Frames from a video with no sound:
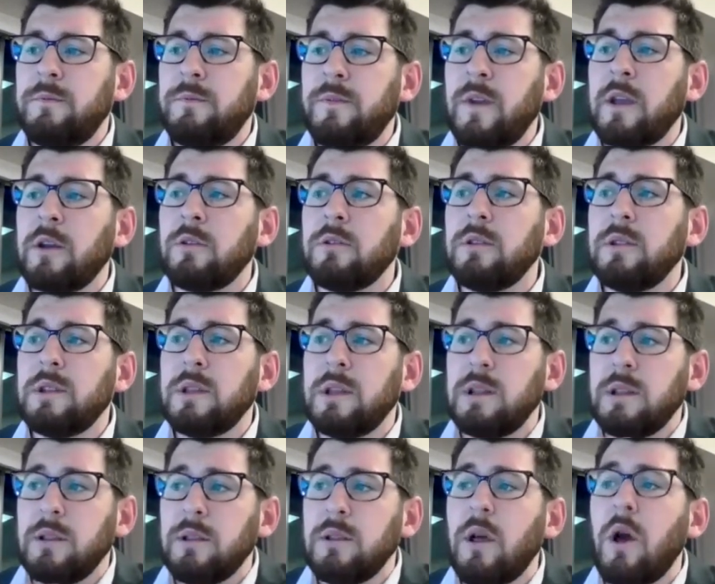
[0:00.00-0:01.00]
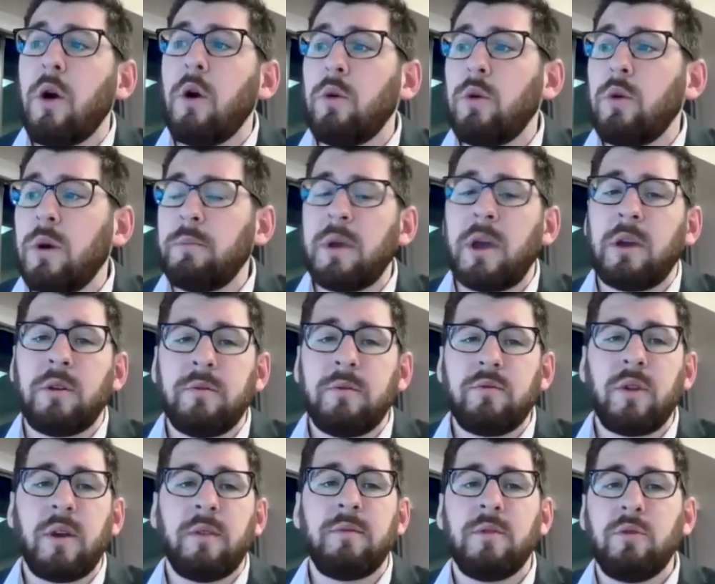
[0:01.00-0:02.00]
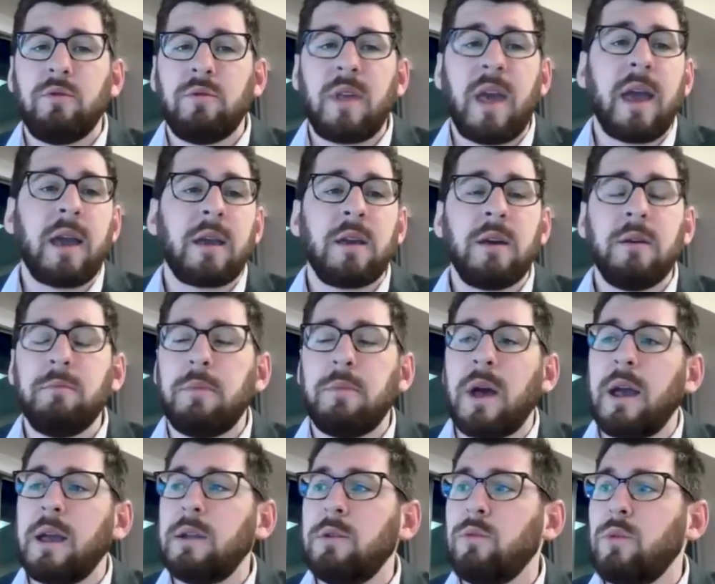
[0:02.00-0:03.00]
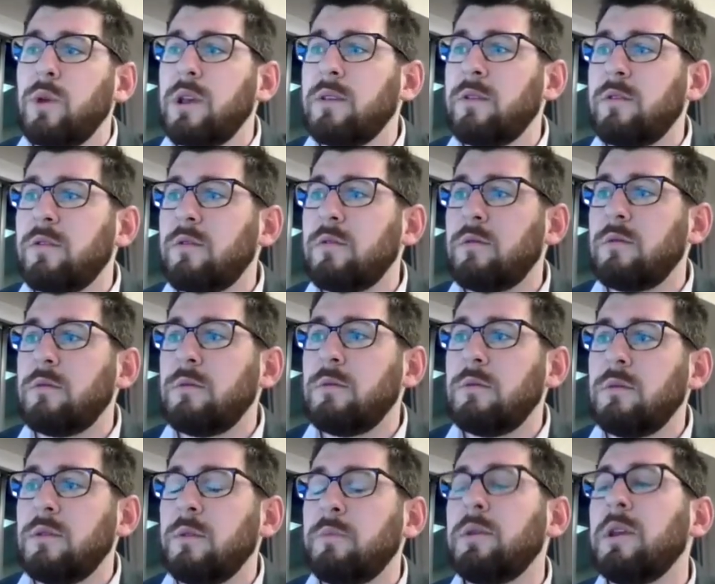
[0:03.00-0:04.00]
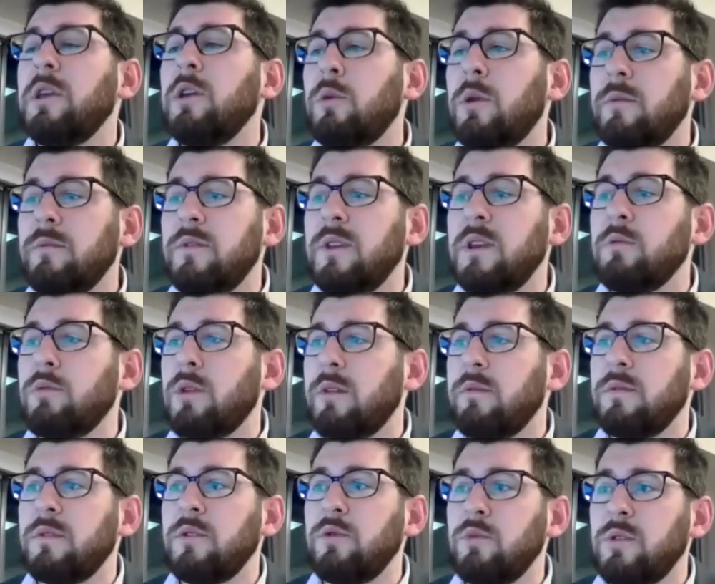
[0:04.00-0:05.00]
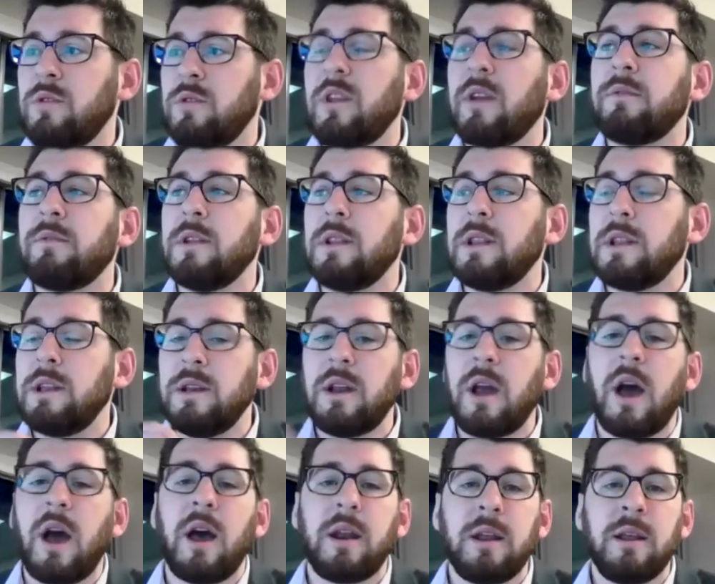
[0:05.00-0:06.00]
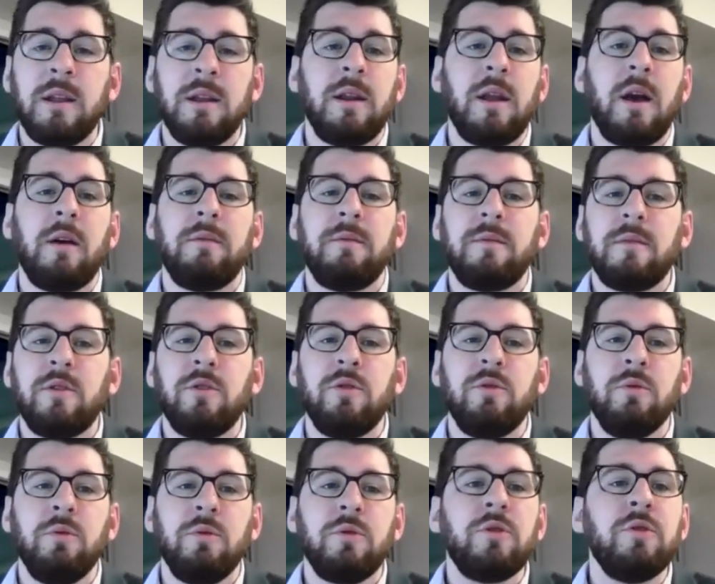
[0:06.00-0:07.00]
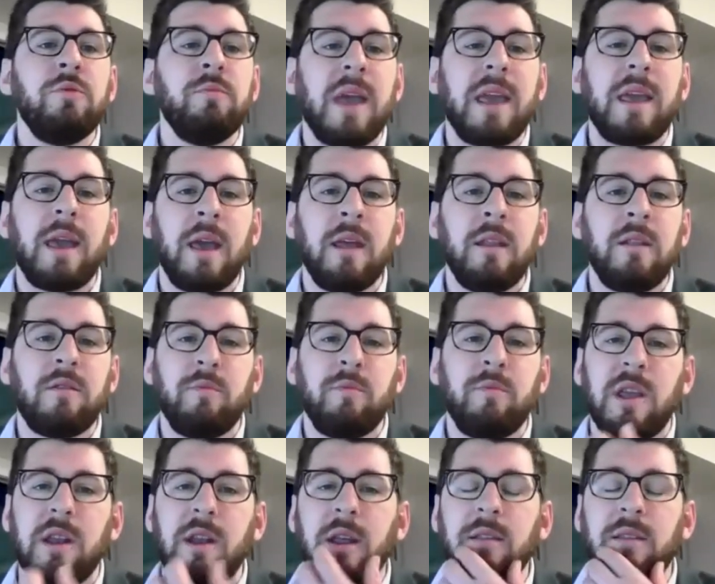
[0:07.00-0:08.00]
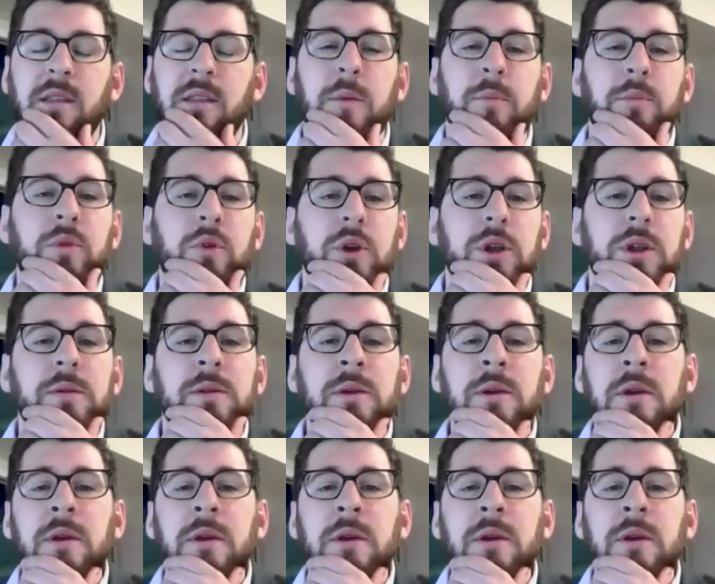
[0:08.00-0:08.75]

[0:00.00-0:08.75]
low amount of revenue that combined with the POMV revenue was definitely not enough to make ends meet at that point.